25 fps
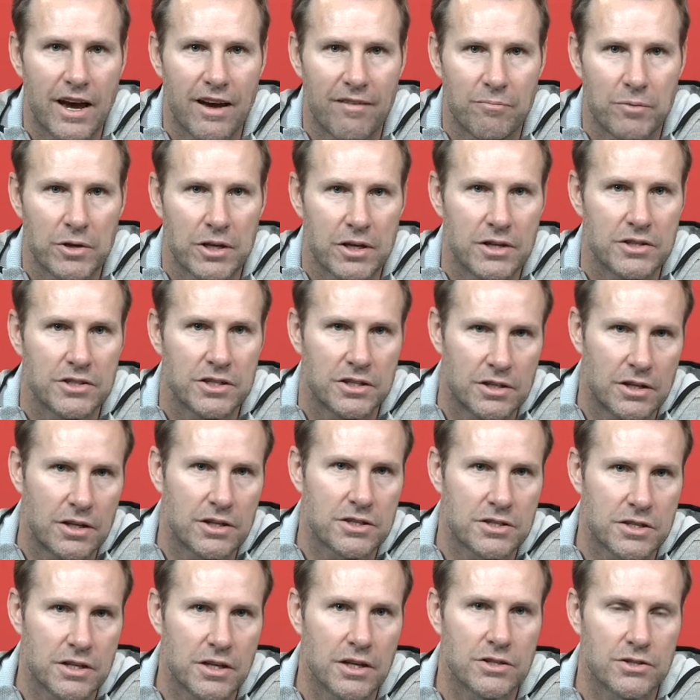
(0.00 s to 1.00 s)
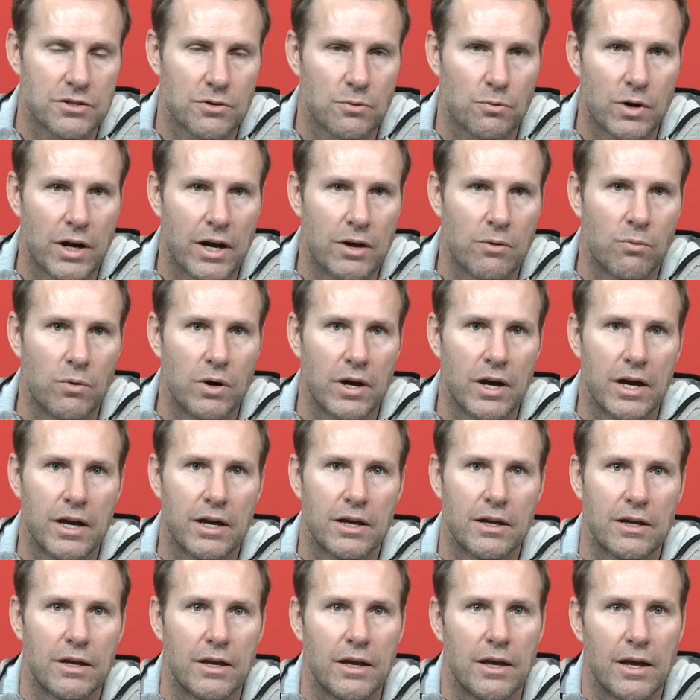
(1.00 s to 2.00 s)
staff, because he does things the right
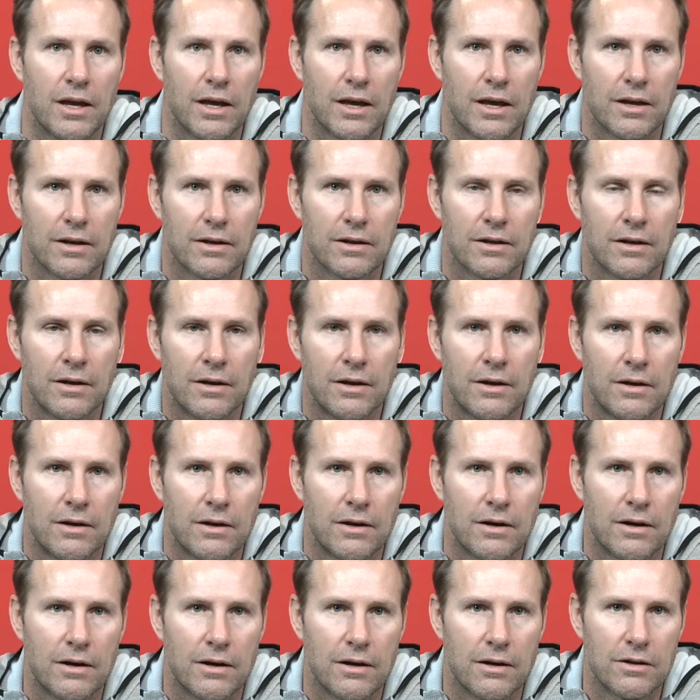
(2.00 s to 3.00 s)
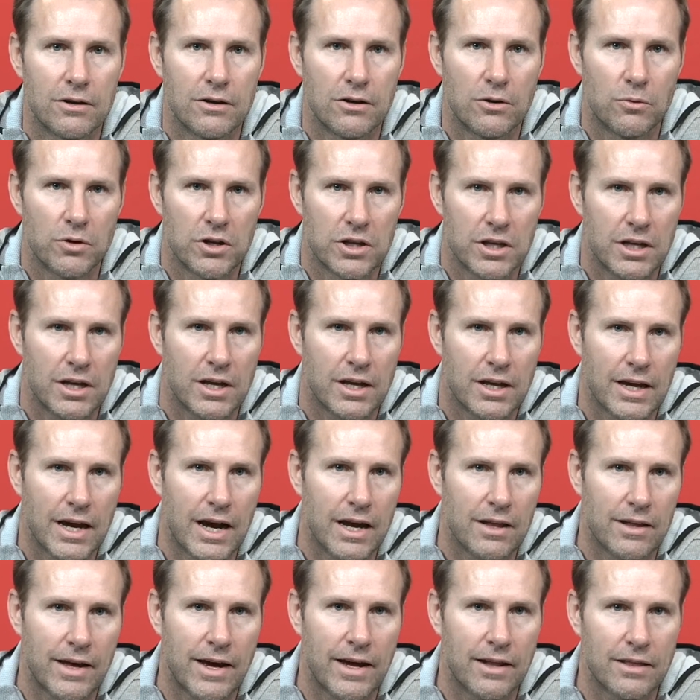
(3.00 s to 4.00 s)
way. And, you know, when you get a
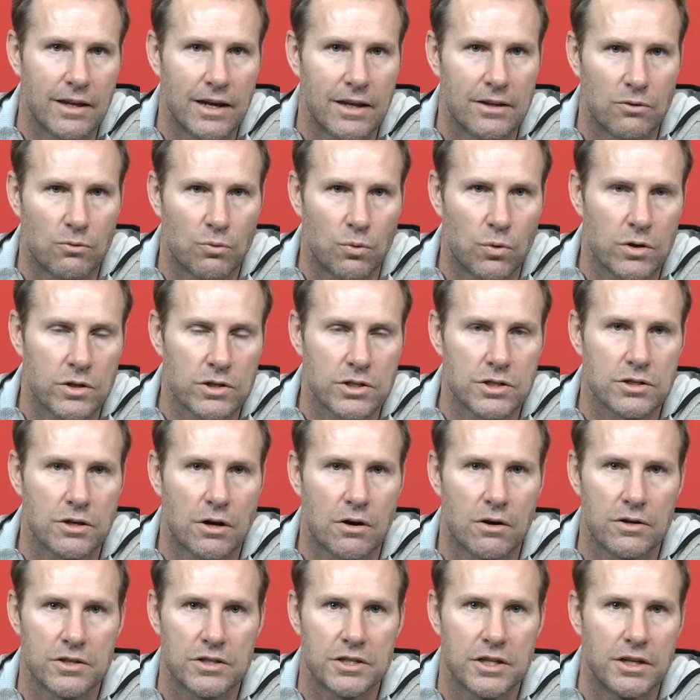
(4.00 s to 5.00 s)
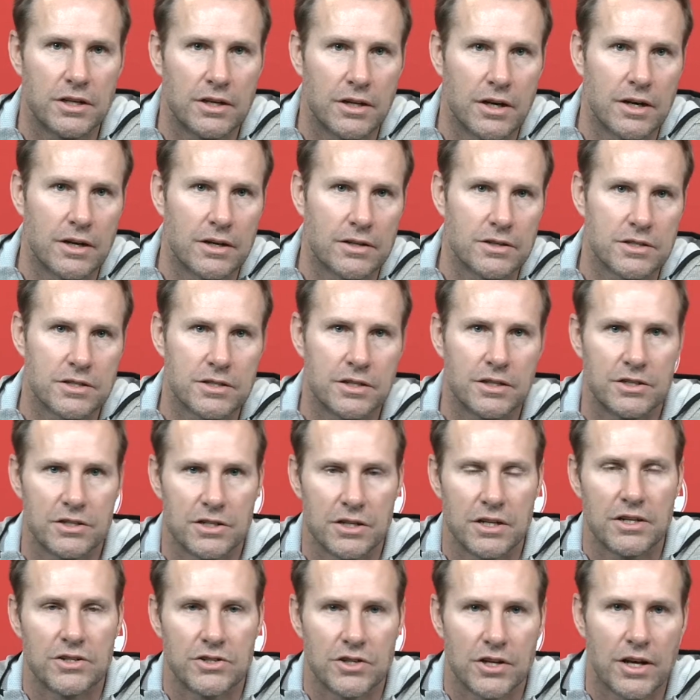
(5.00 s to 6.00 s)
guy like that that works as hard as he does,
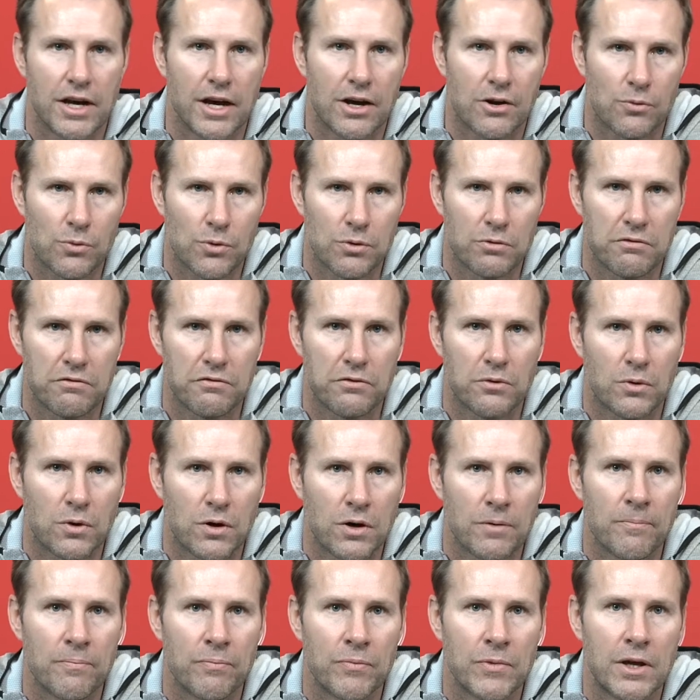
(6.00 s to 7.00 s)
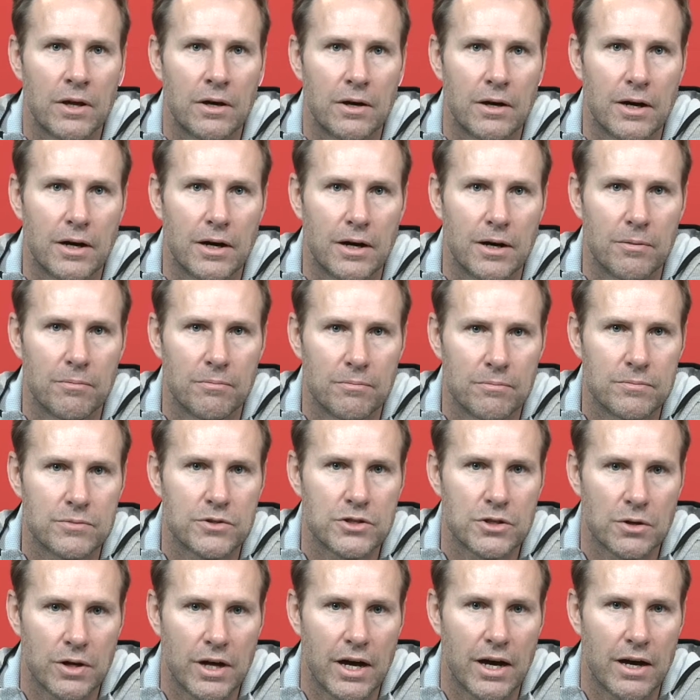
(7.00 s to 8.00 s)
he's an easy guy to root for.
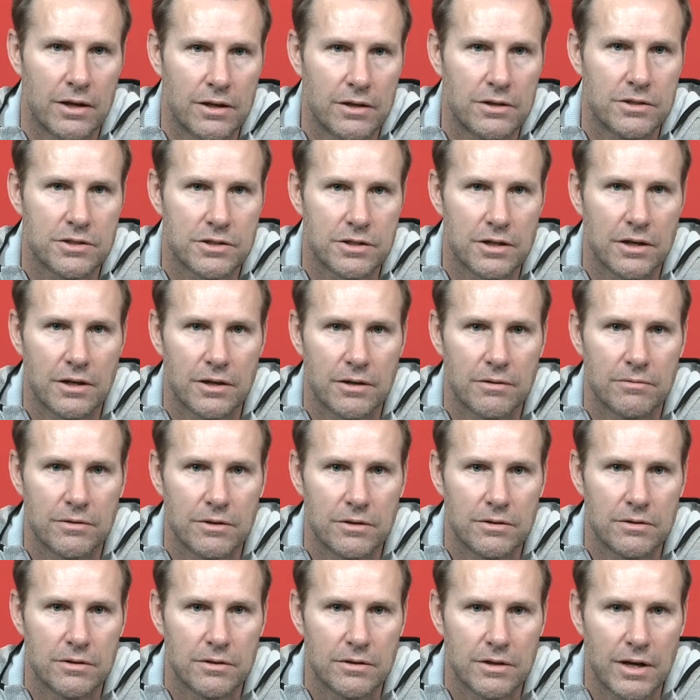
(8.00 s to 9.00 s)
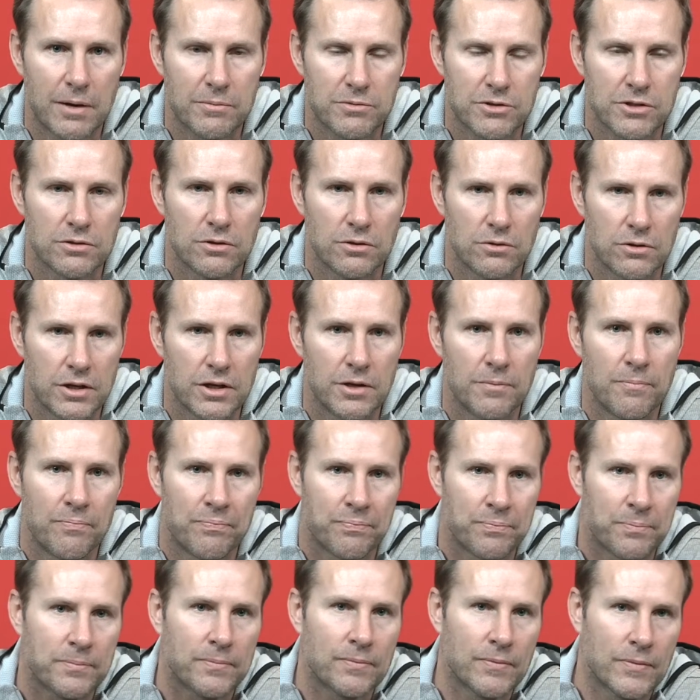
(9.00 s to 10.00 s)
He's absolutely
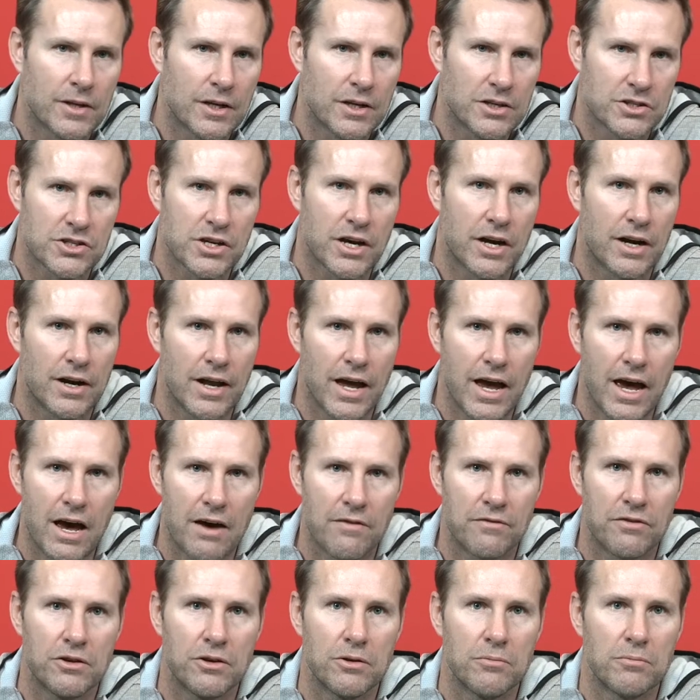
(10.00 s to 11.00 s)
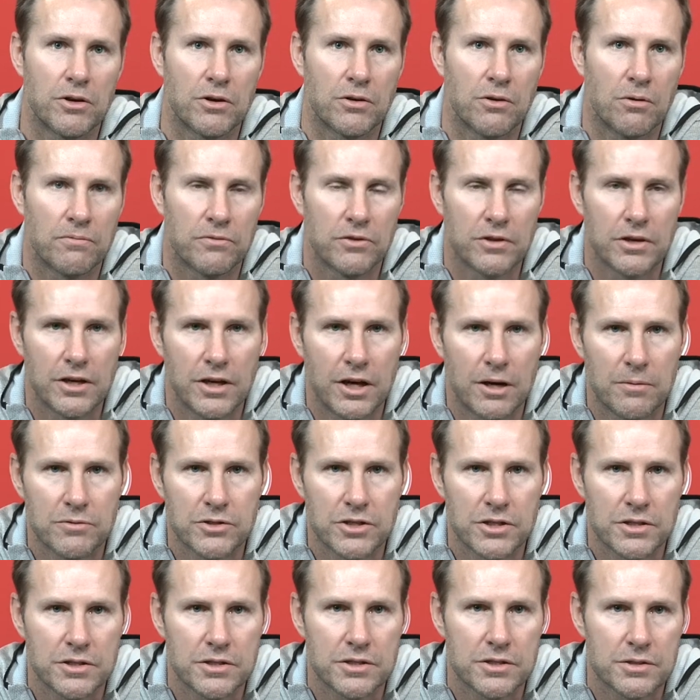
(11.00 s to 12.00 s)
excited to have him, and hopefully he
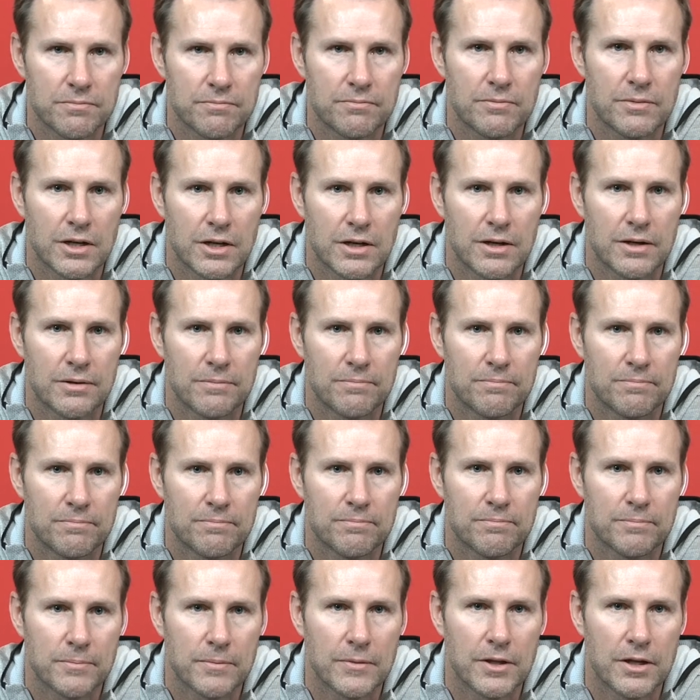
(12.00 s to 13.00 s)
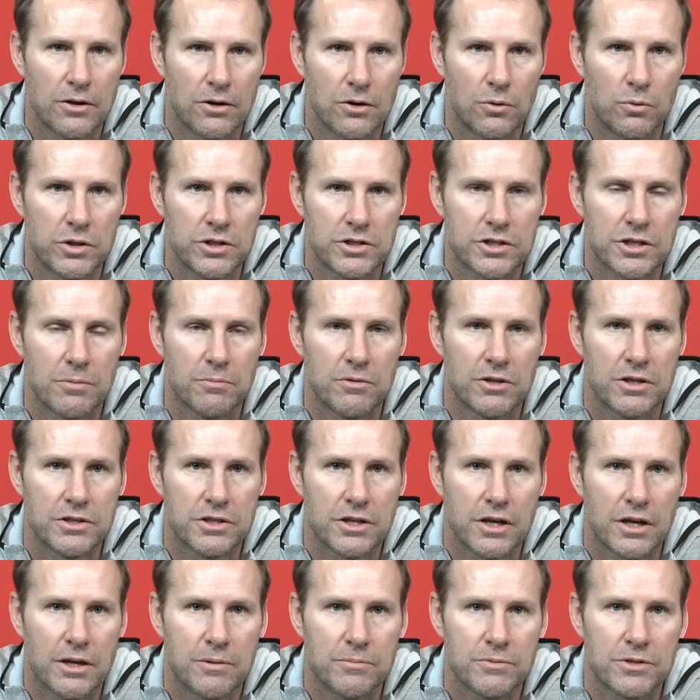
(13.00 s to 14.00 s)
helps us, you know, win some of
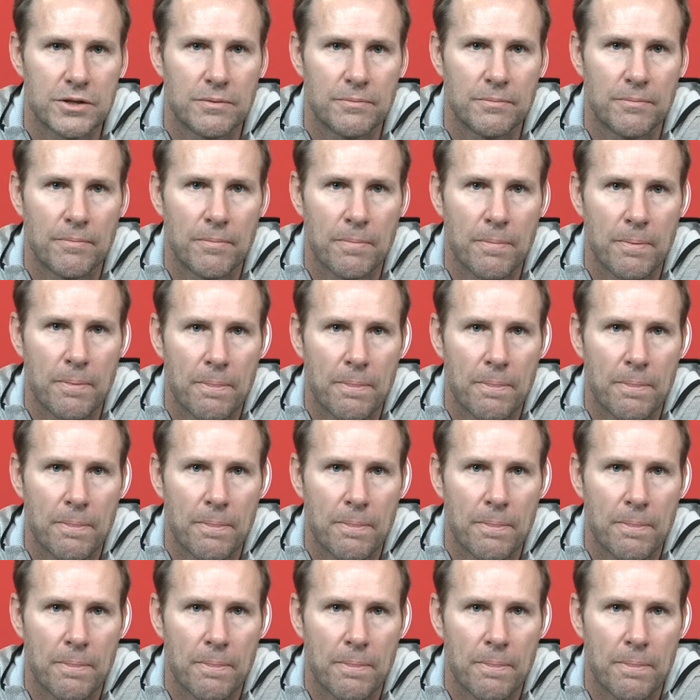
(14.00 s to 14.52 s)
these games.